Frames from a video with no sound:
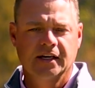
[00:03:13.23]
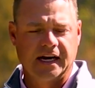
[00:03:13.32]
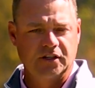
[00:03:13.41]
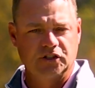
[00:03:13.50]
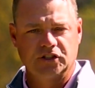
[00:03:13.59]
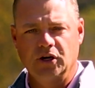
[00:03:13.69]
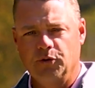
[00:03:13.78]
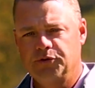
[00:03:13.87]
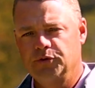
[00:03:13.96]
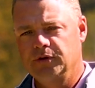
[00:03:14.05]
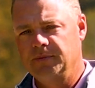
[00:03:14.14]
kind of just go
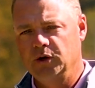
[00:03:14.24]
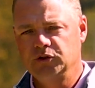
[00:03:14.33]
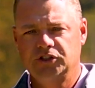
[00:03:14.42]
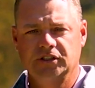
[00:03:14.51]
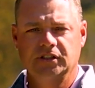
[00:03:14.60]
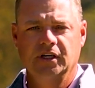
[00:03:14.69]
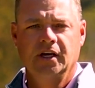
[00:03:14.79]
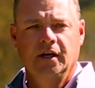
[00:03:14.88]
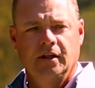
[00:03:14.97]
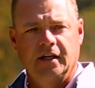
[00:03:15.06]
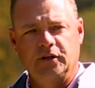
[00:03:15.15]
through the motion.
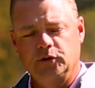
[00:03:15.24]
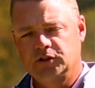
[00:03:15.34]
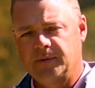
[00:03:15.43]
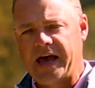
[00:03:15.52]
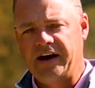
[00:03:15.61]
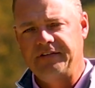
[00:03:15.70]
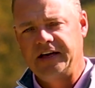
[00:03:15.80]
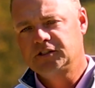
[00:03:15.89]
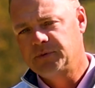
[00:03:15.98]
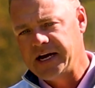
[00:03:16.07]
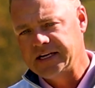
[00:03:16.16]
They do some
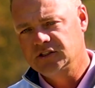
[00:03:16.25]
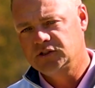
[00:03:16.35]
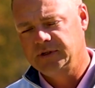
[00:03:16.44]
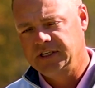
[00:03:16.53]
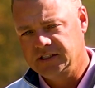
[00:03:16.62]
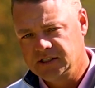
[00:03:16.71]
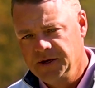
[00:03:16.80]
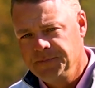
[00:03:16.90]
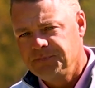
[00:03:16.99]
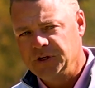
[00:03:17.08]
half-ass practice swings.